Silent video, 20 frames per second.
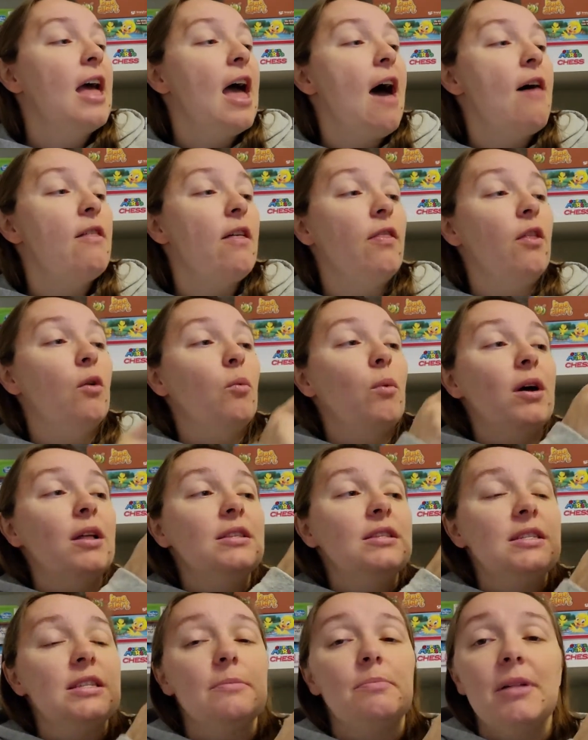and then the ones
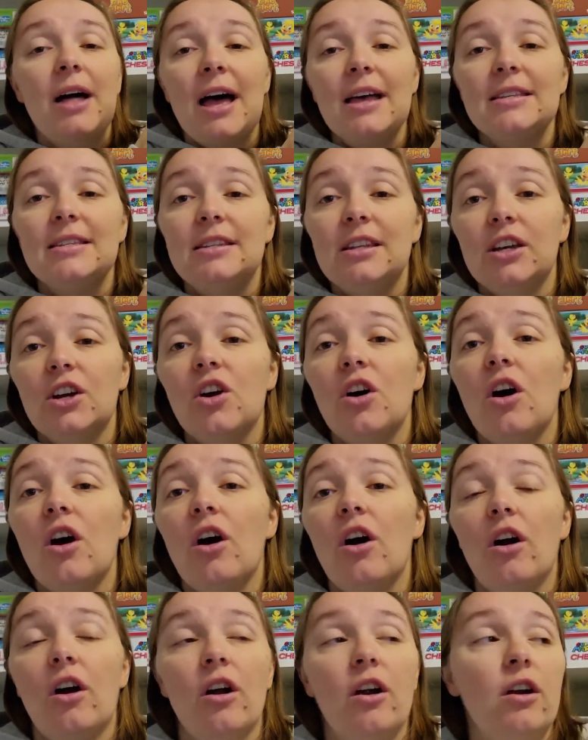in the plastic
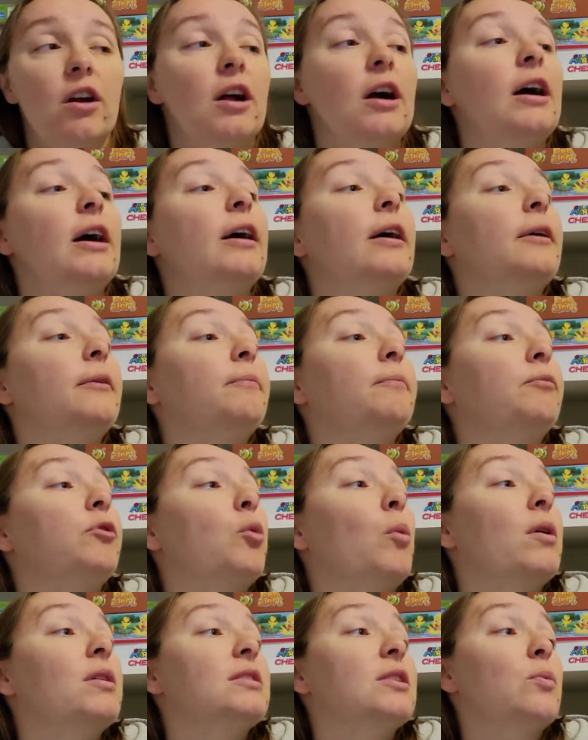are the
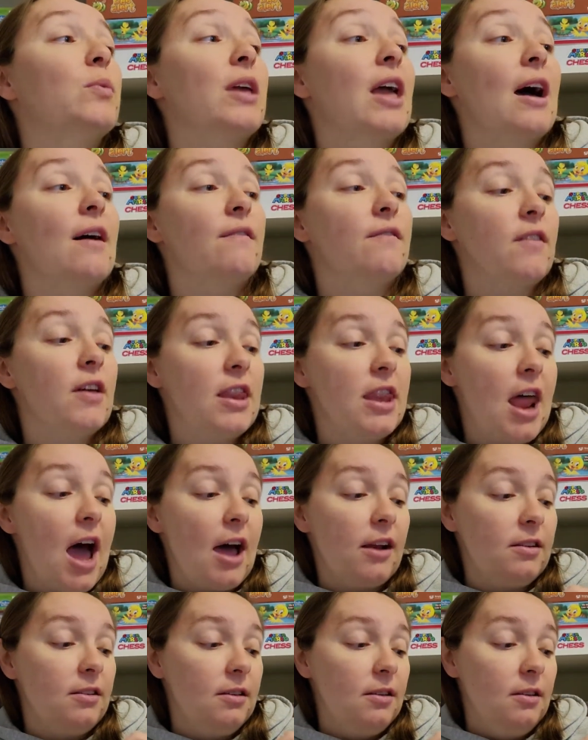ones that we have
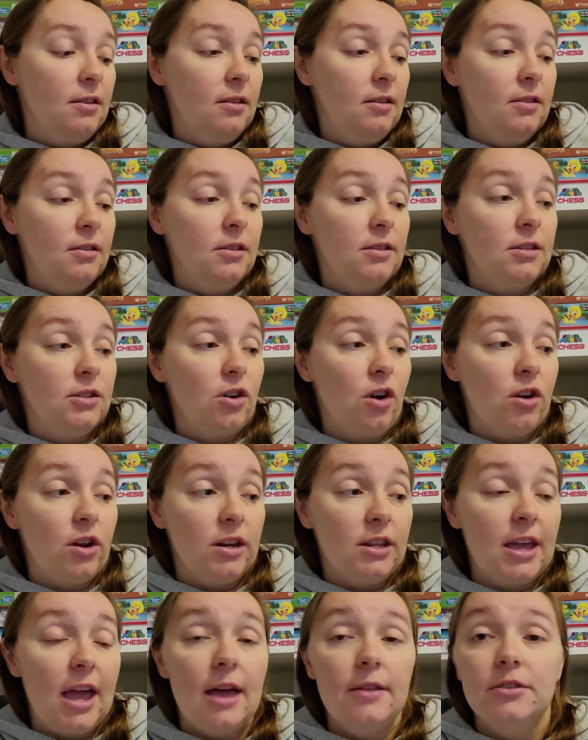not started
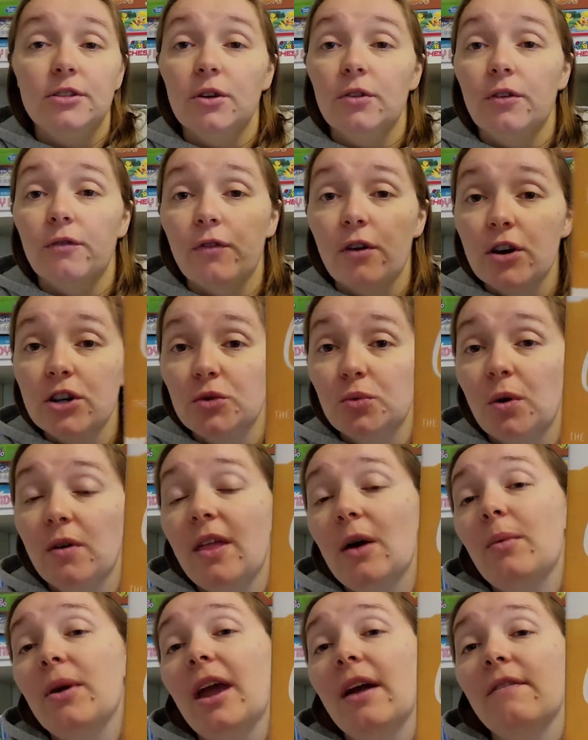yet. So the first one
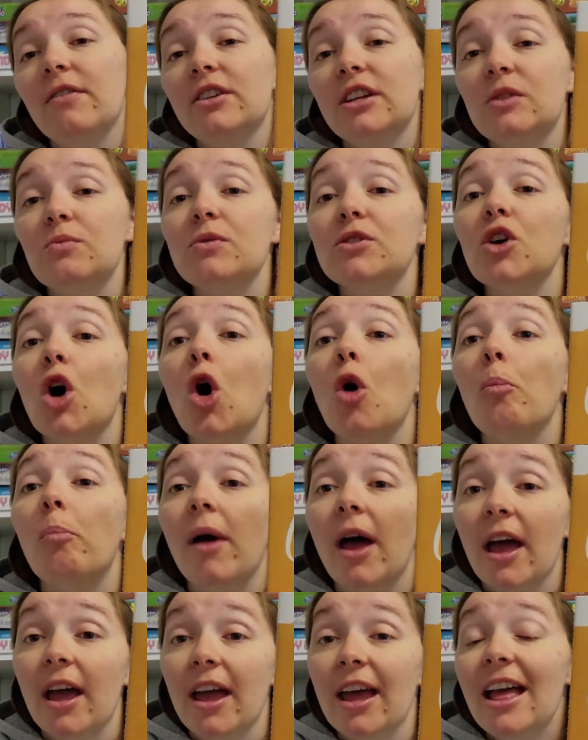that we ever did was
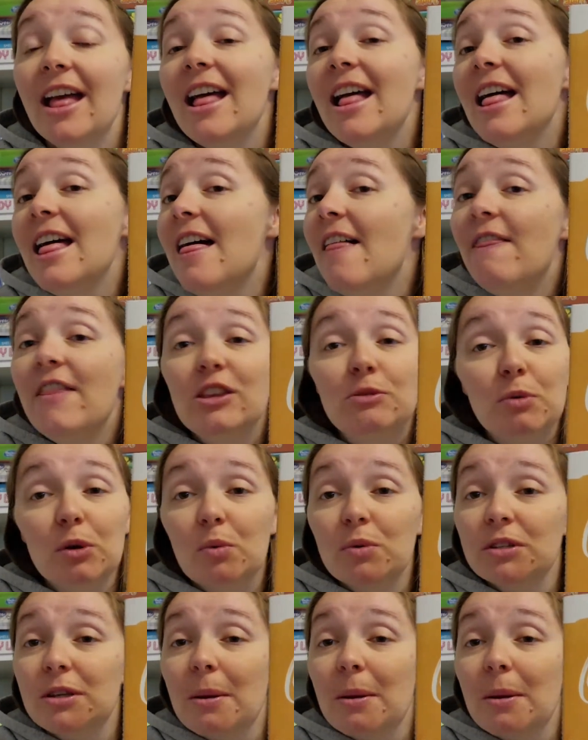Obey. This book was